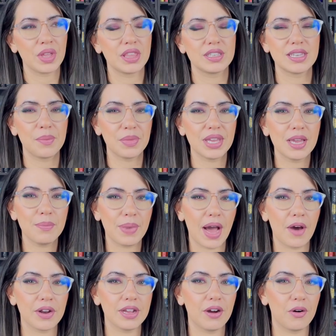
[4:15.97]
something
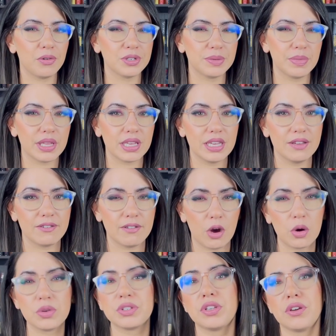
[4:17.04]
about it ultimately
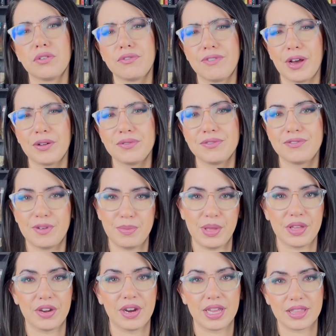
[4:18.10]
also felt
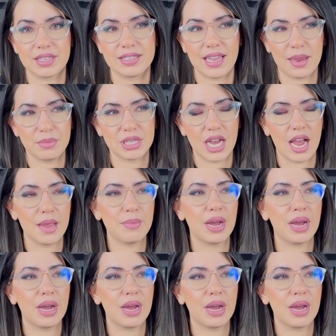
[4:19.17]
familiar at the same time.